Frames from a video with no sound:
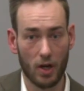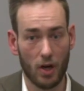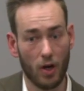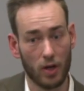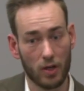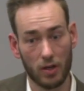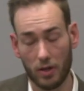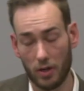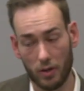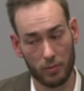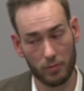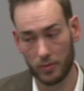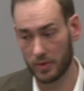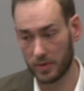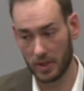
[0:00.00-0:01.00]
on,
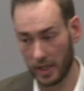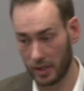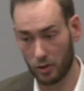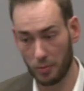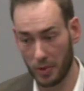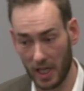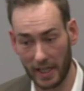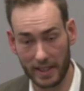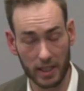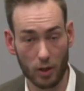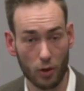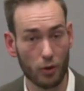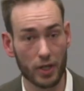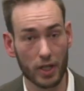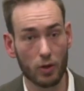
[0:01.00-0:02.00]
it could be LinkedIn
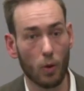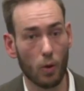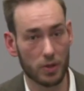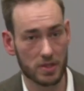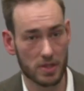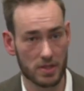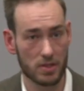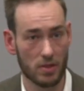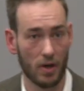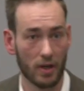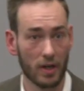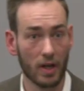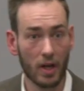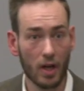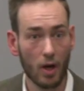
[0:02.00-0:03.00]
learning courses
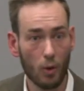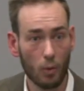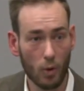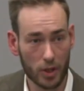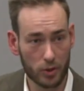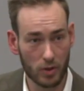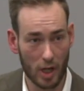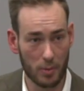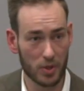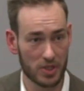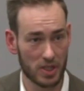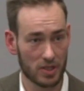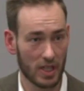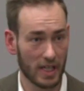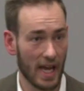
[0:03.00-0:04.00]
on what could I
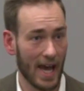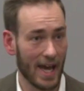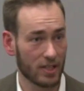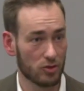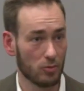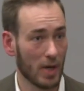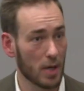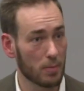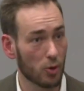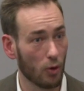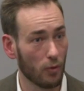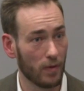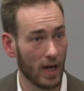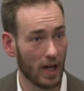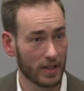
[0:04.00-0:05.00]
potentially add to my
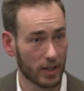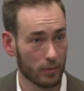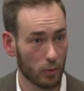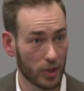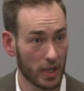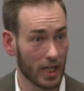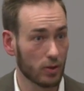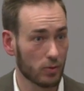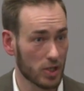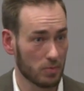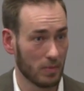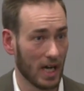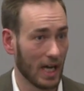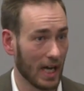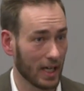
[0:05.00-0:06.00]
profile that would increase
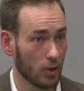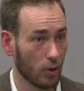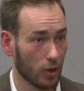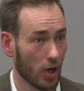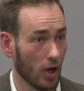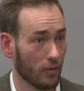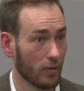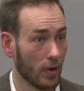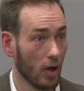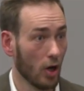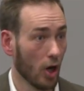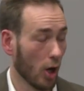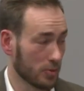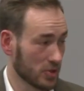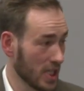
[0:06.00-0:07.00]
my likelihood of
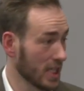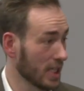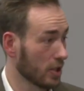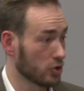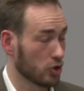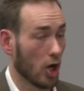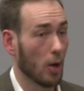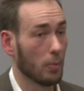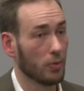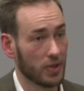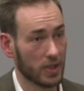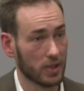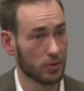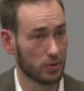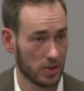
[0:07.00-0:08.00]
obtaining a job
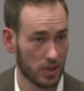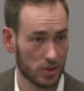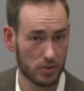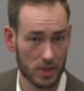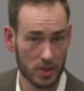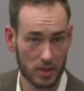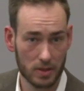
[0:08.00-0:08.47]
within those industry.